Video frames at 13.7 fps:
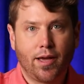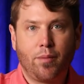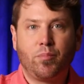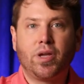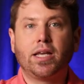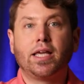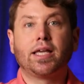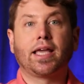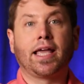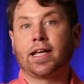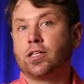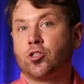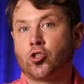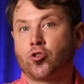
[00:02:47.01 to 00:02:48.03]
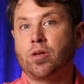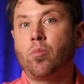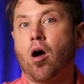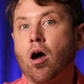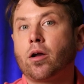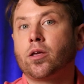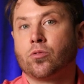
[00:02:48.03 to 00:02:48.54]
meaning it can stream
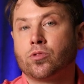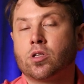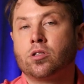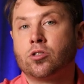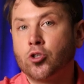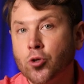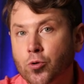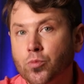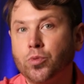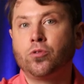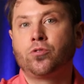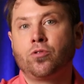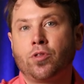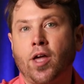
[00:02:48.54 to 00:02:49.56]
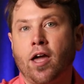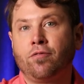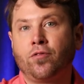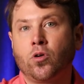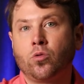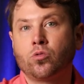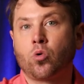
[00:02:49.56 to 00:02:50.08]
audio to two Bluetooth
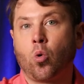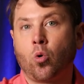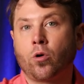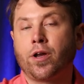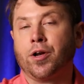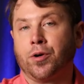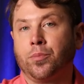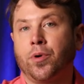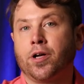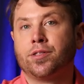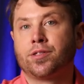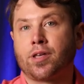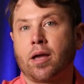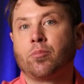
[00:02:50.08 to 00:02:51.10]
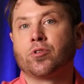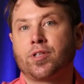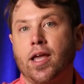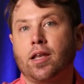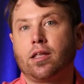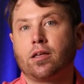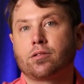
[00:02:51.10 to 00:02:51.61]
headphones or earbuds
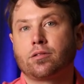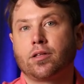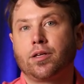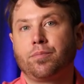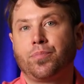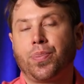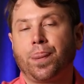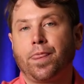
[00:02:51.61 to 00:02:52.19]
simultaneously.